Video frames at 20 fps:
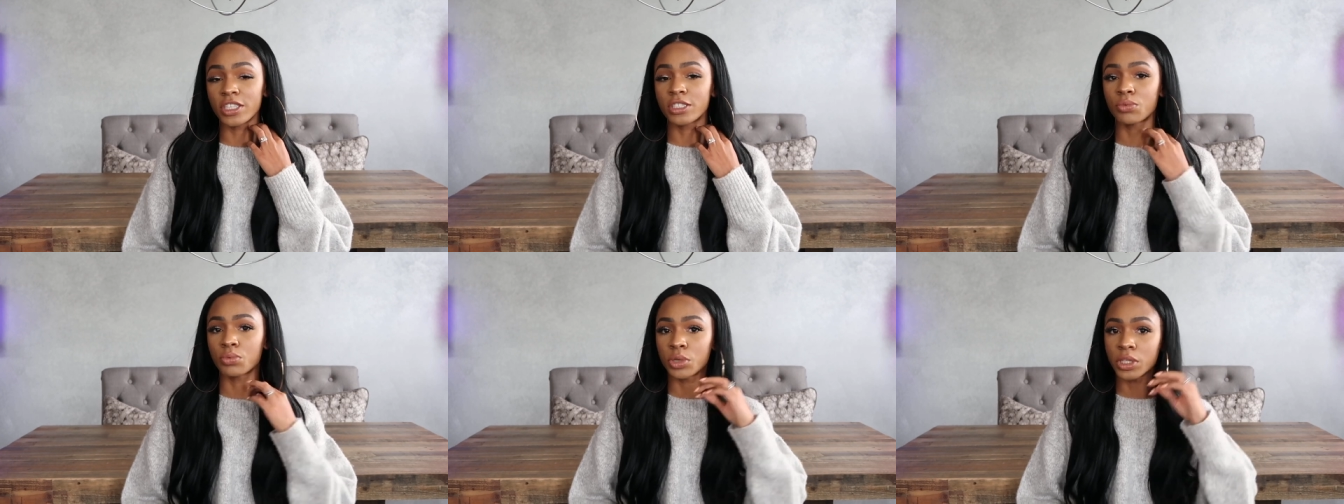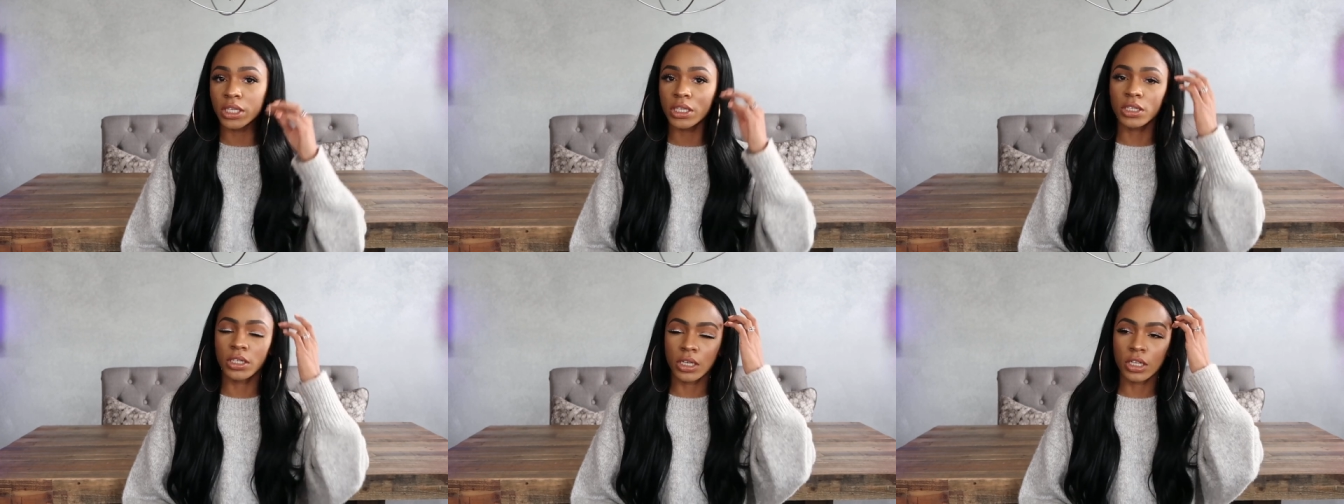is
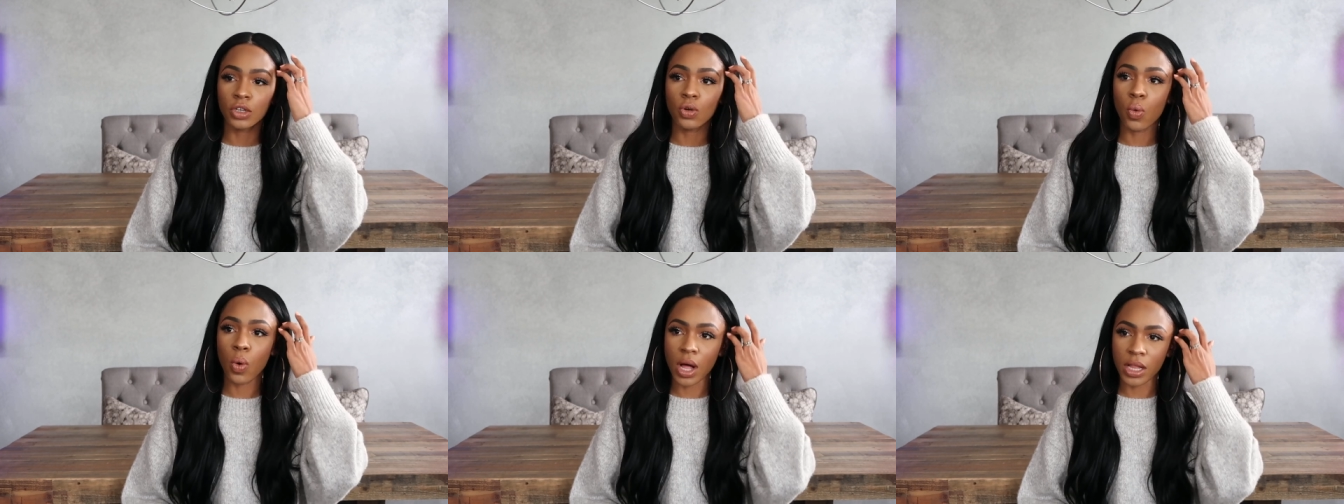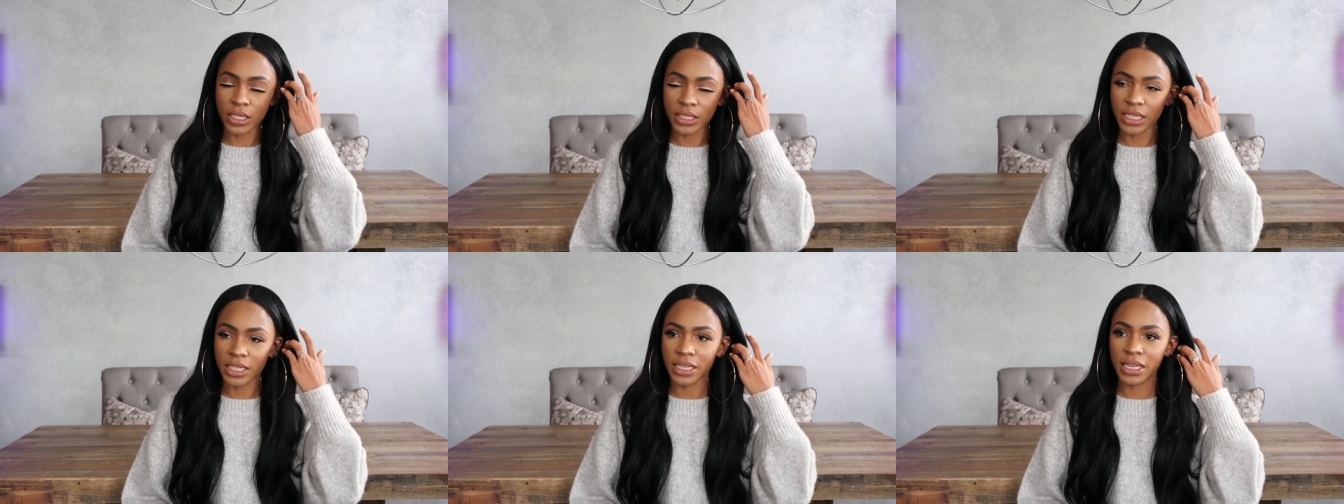really good
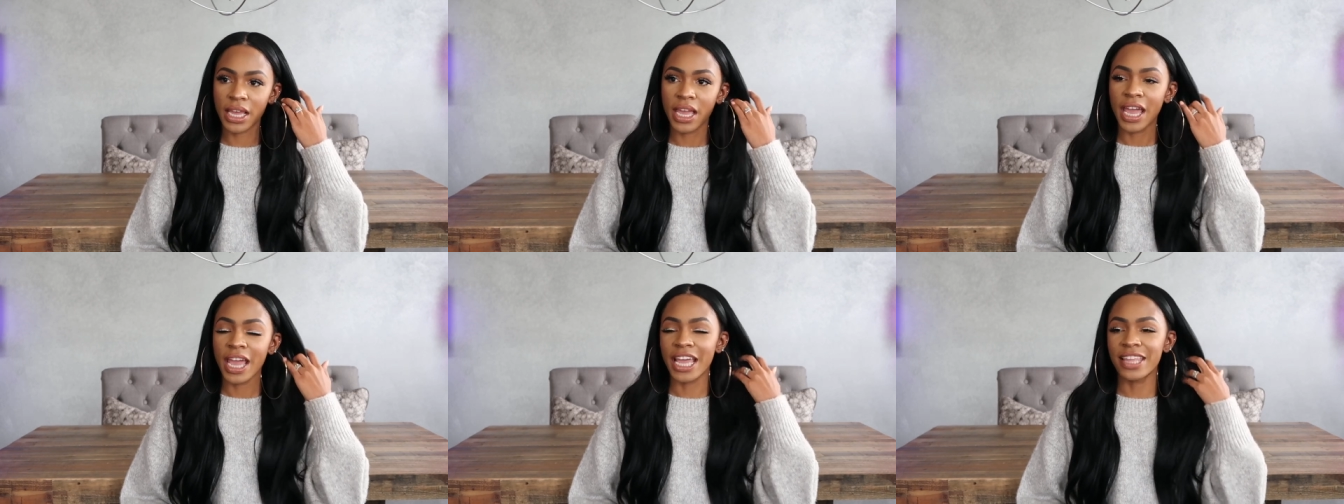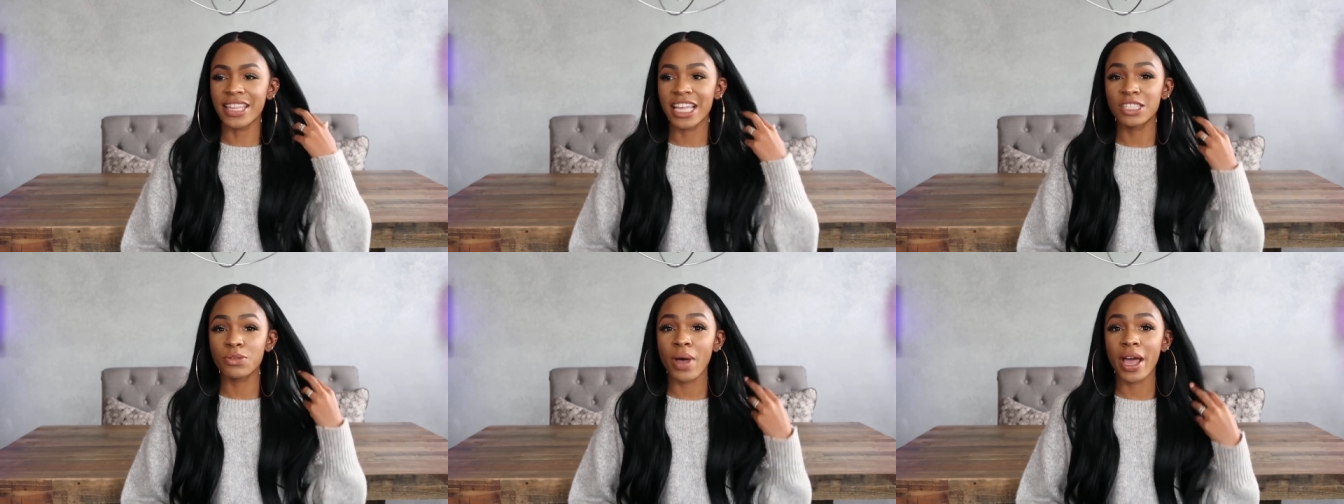quality,
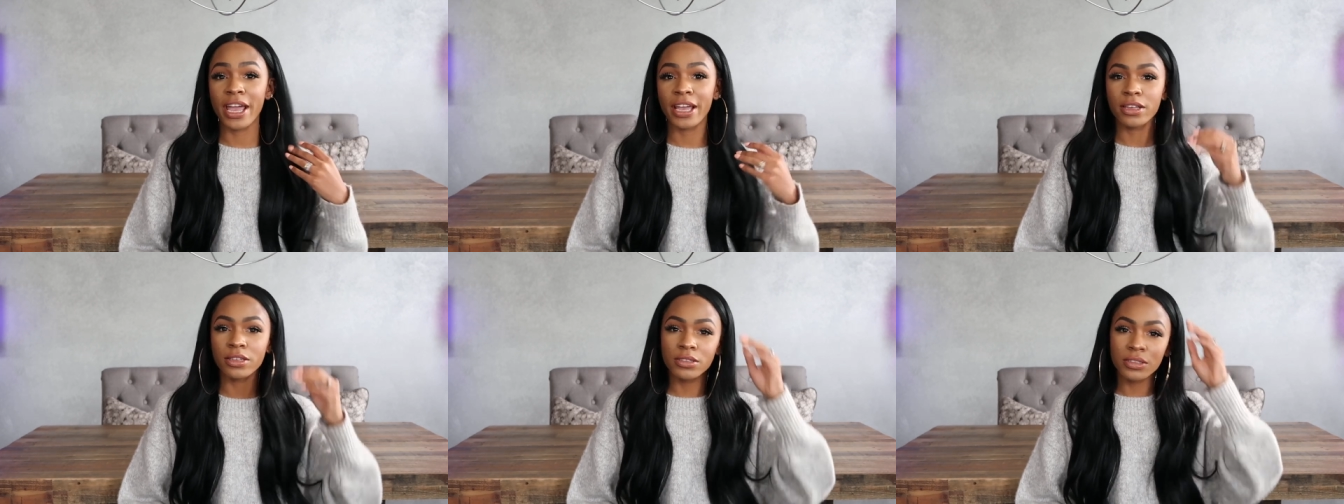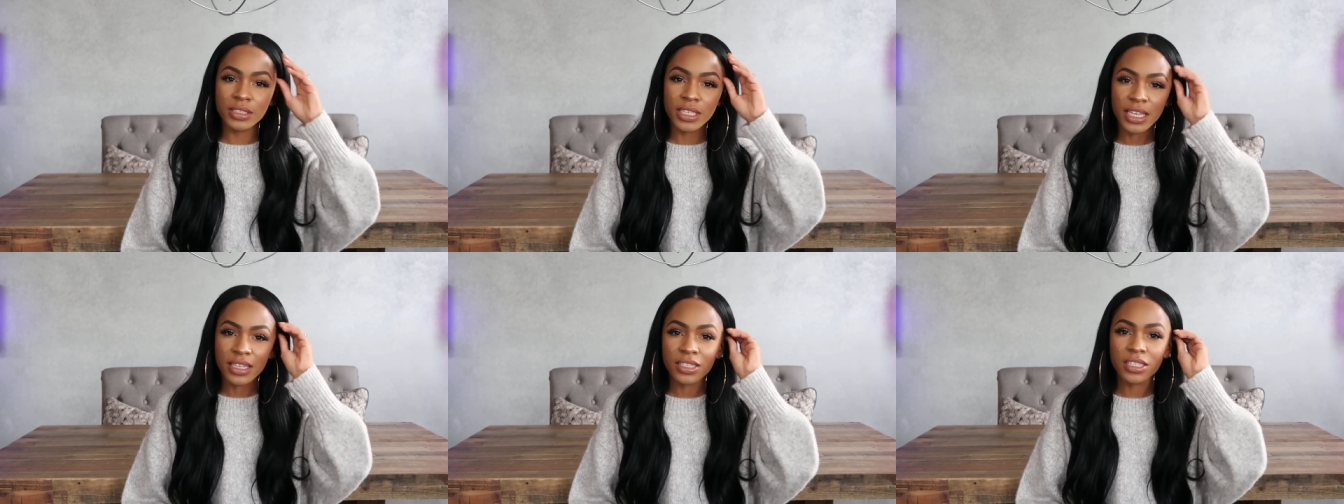and that's why it
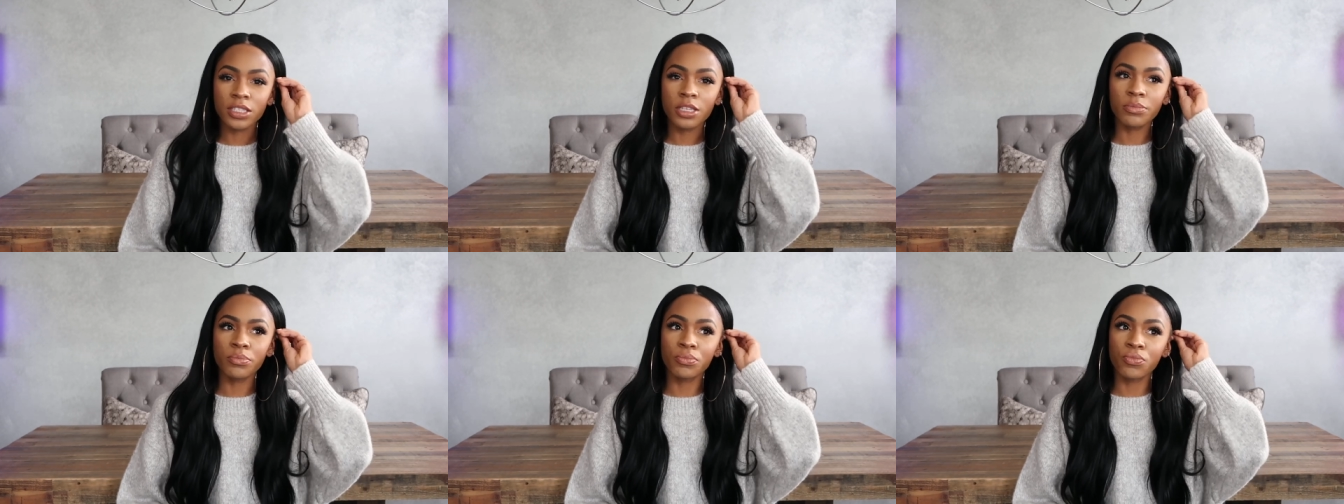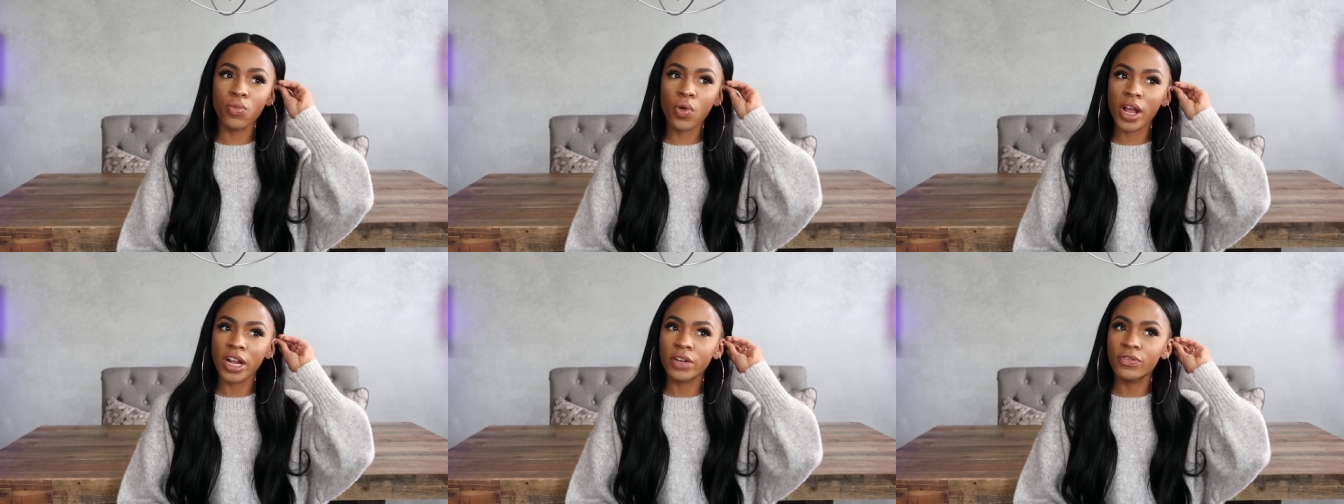tends to
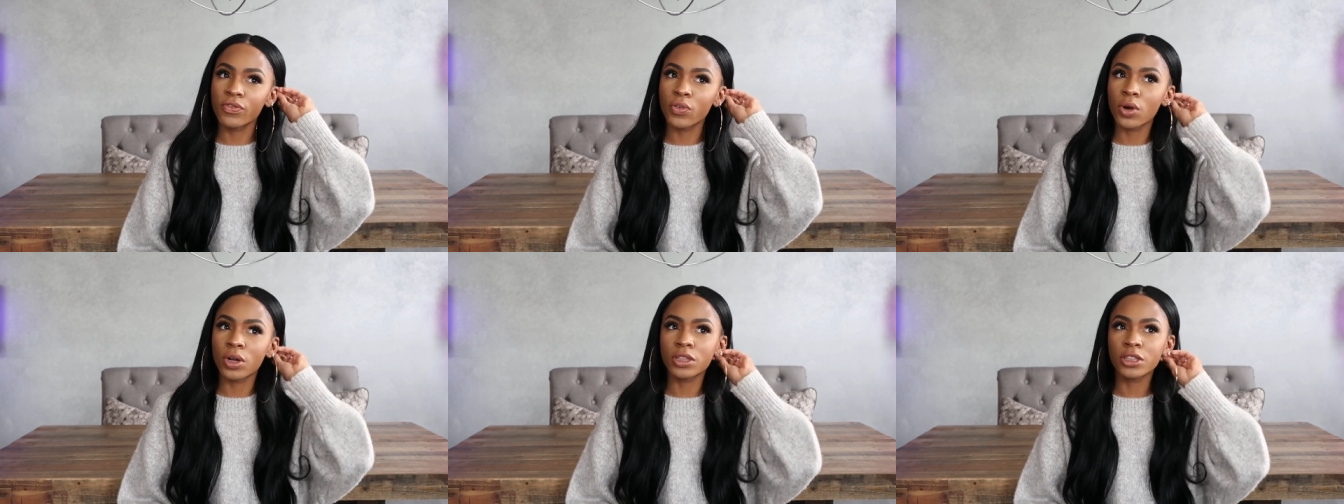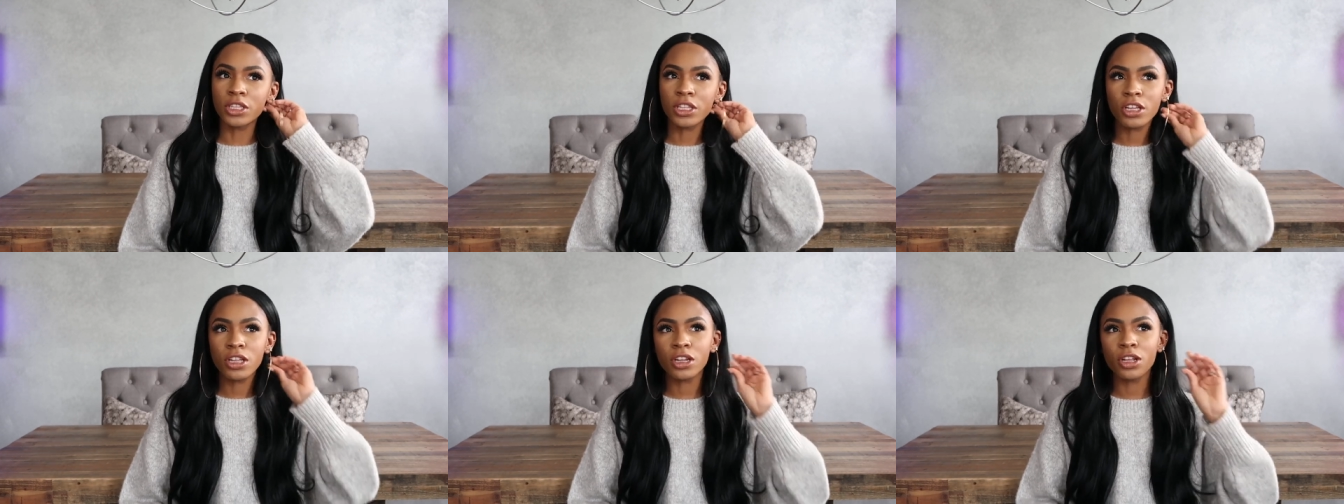run for a
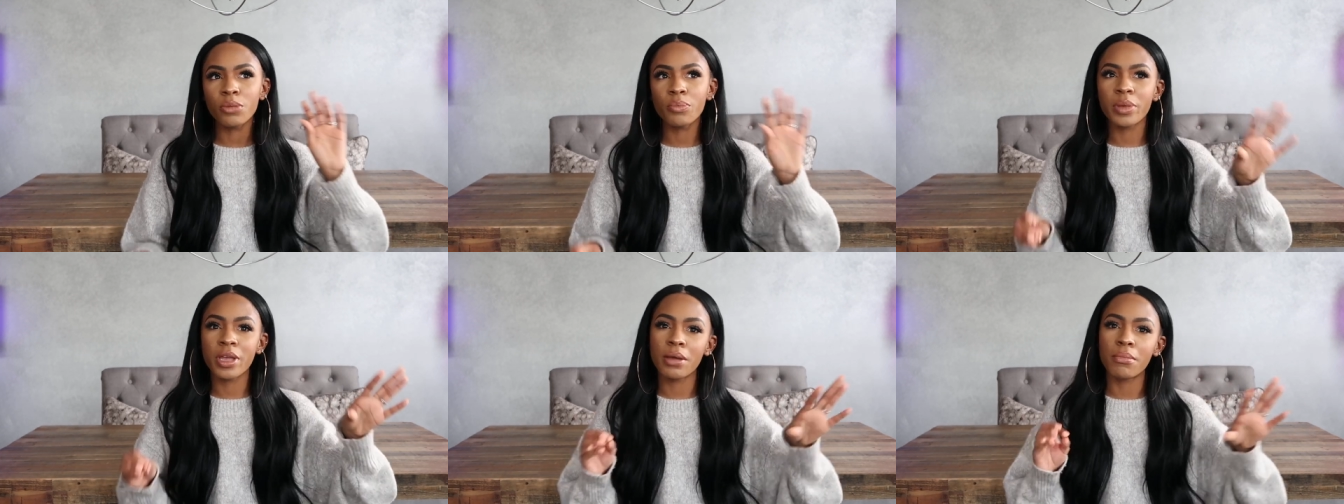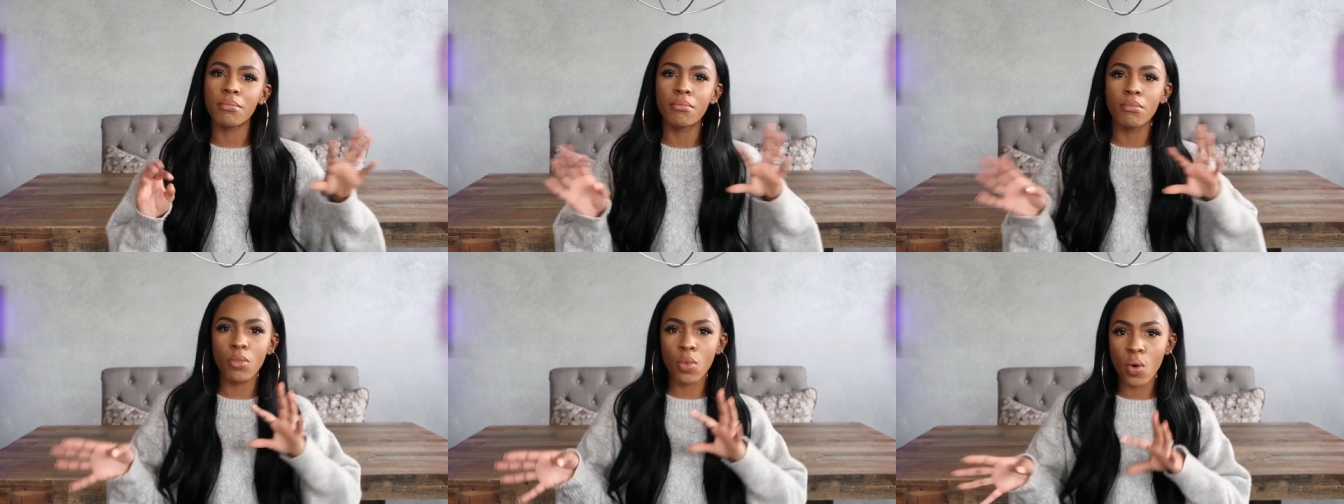little
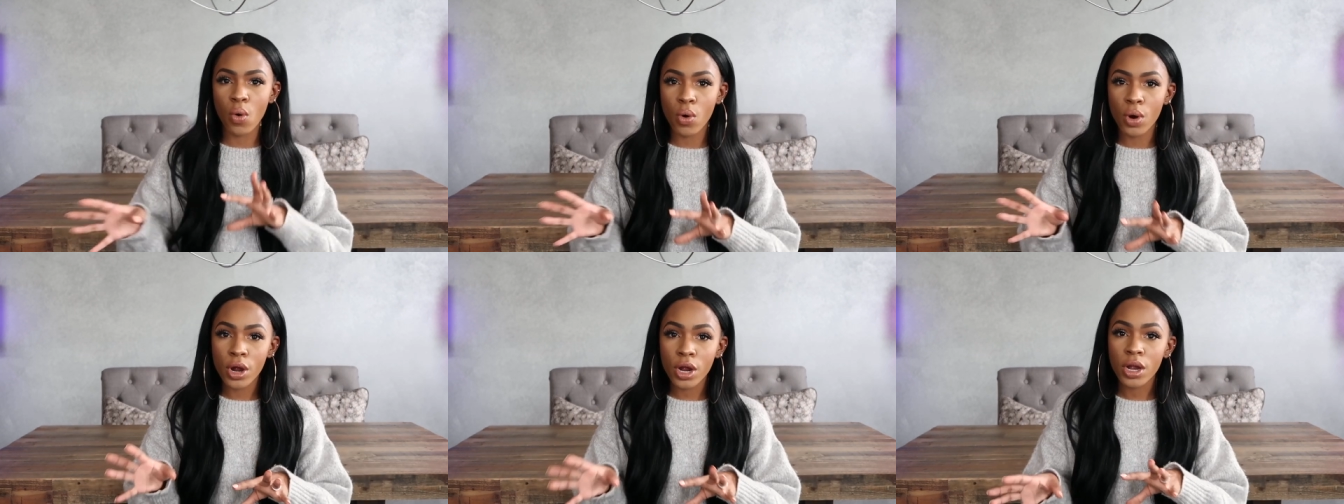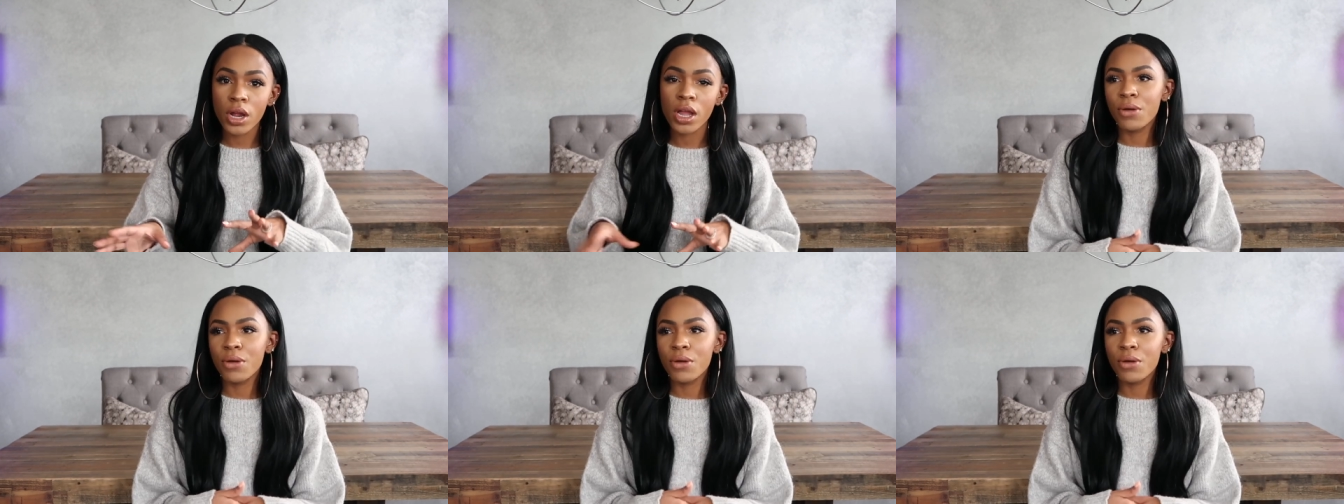bit more.